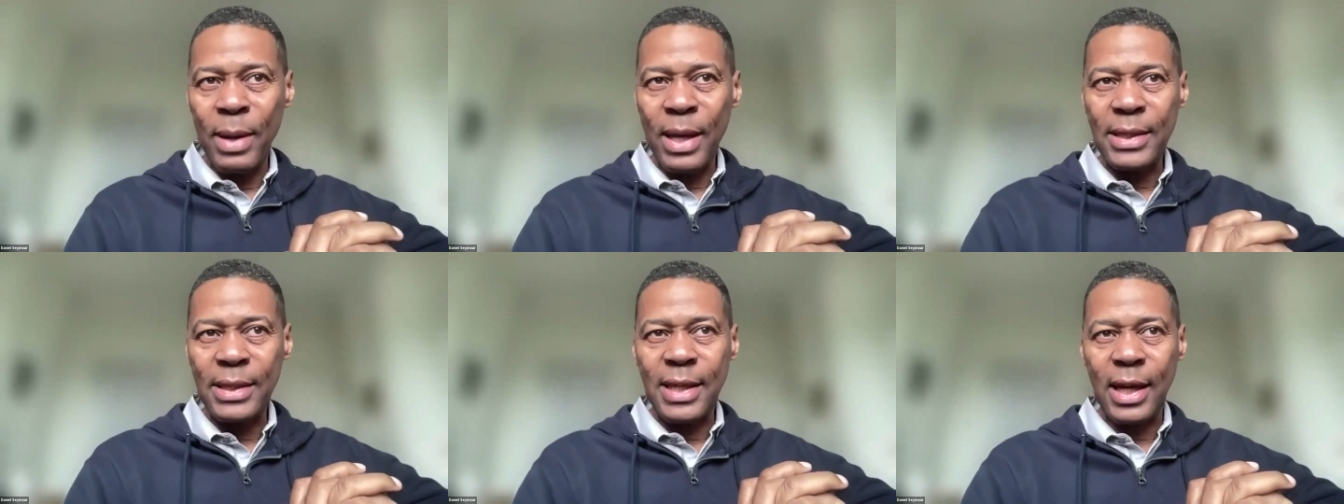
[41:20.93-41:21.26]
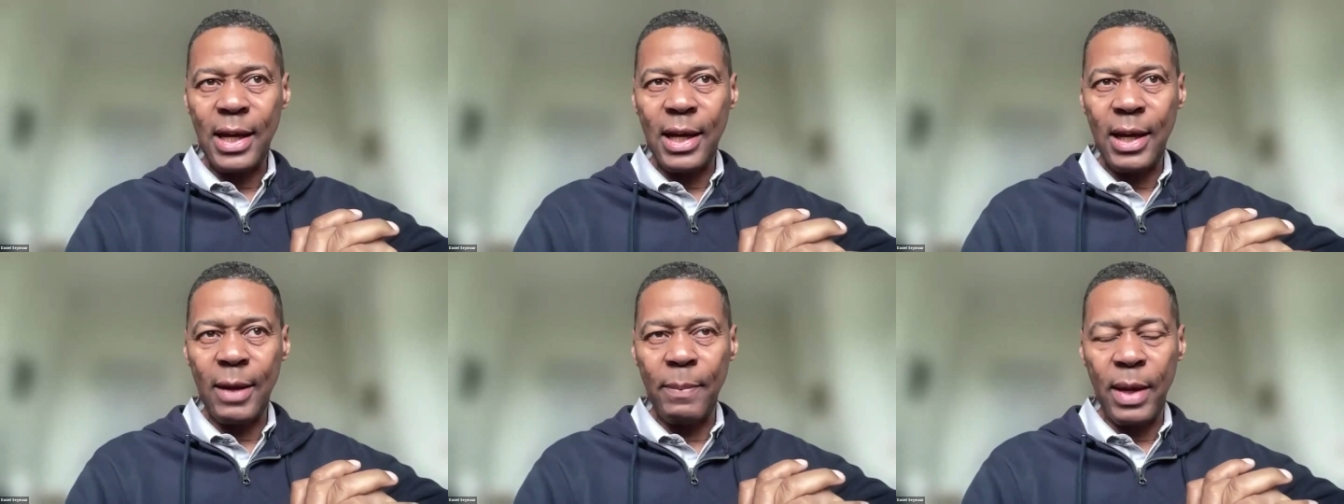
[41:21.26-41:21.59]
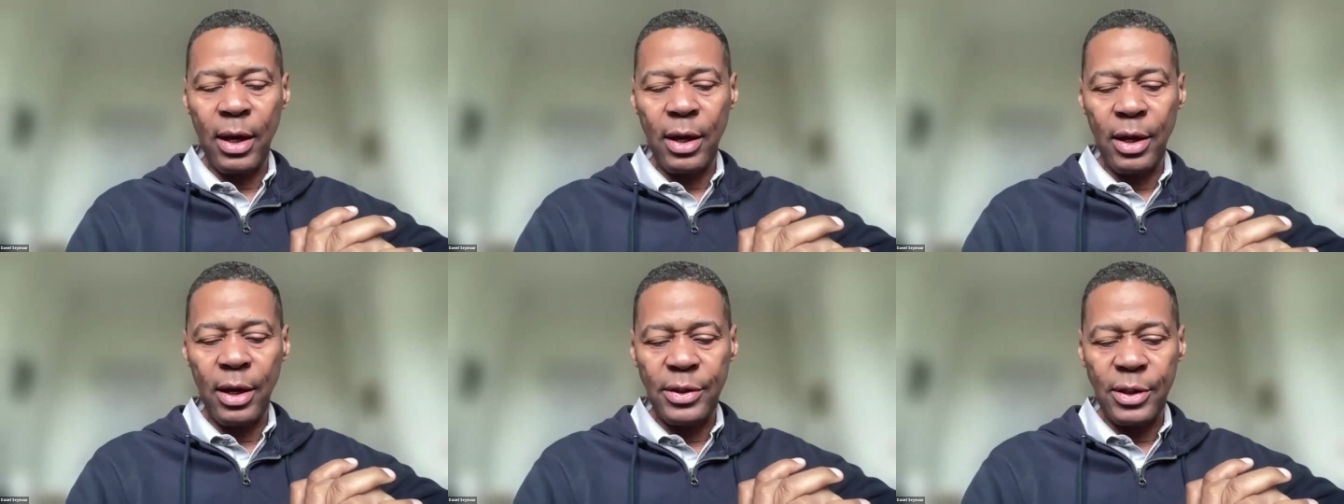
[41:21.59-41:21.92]
Basically,
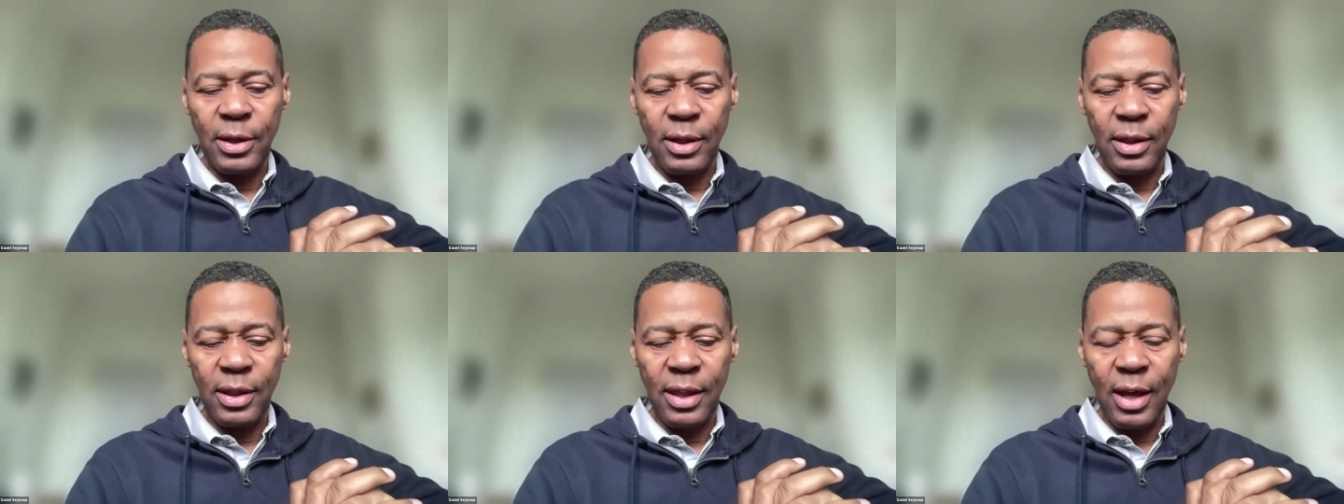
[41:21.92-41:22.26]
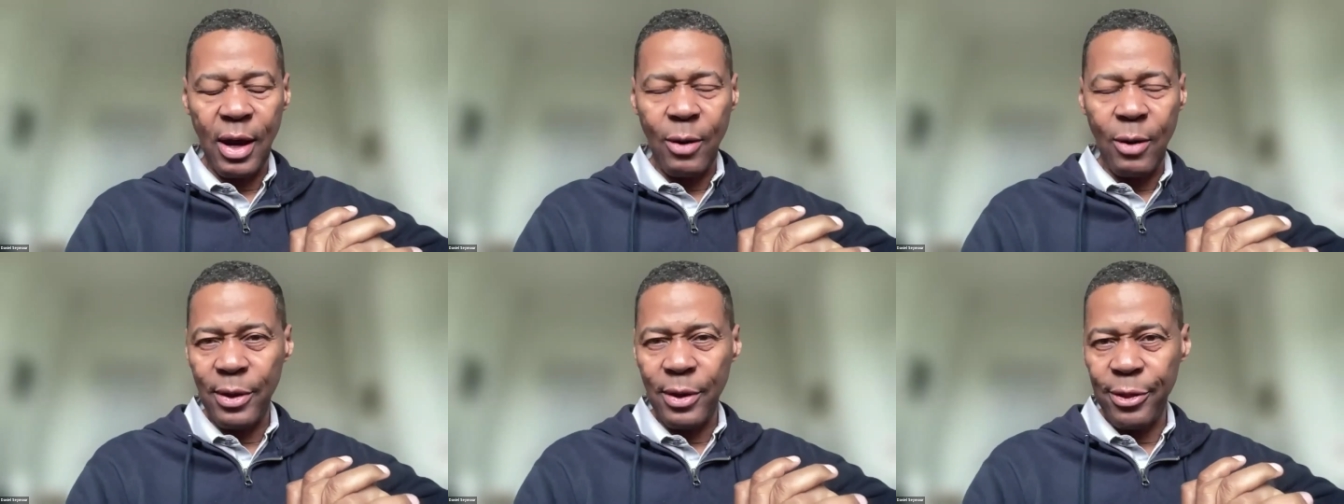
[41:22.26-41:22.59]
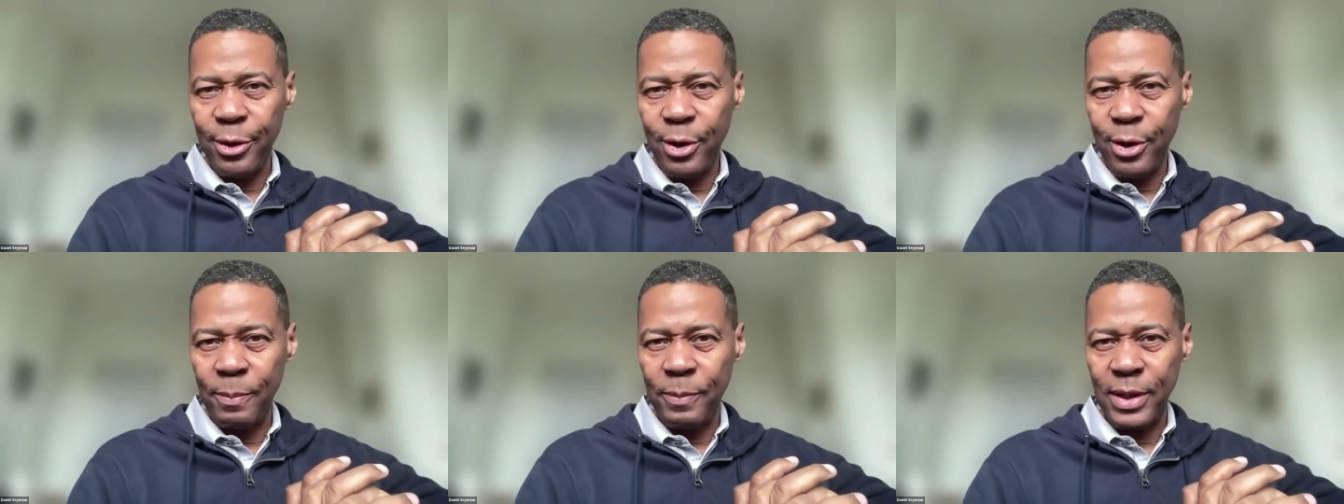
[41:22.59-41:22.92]
because the
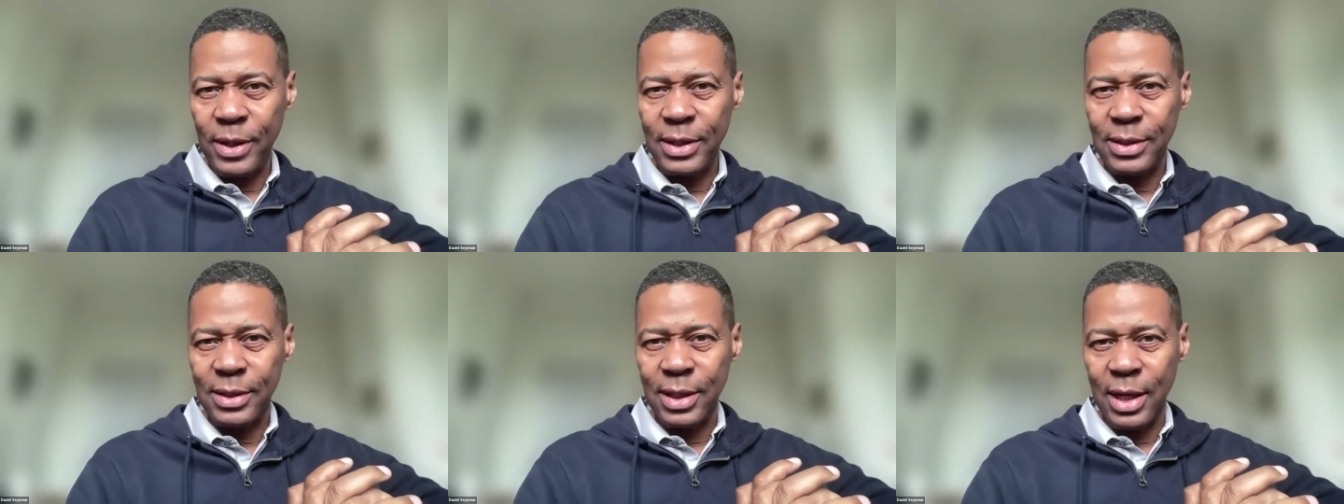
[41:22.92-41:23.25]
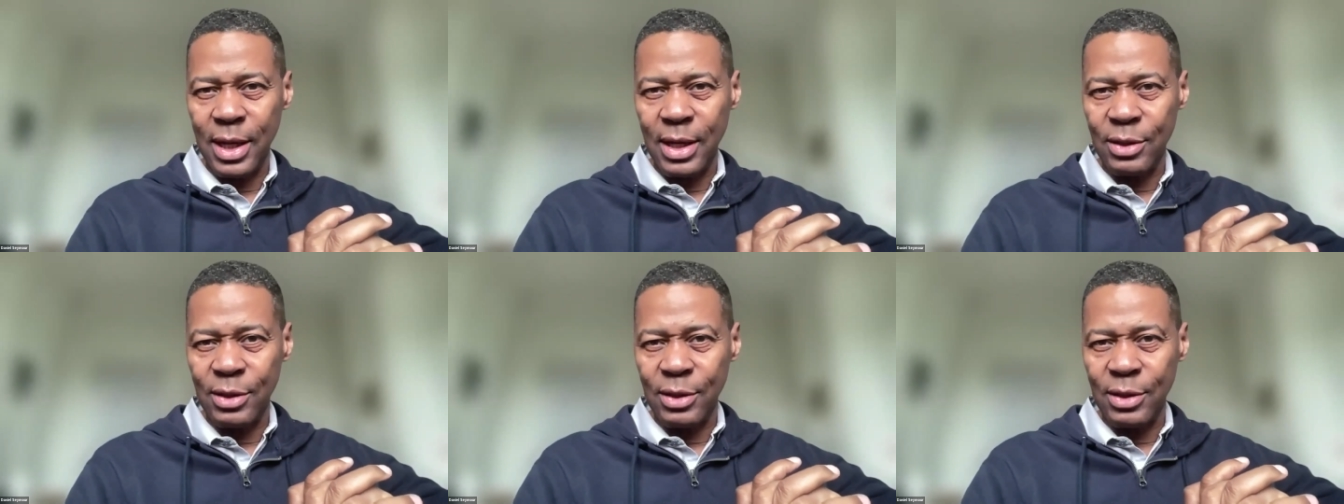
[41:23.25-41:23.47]
aromatherapist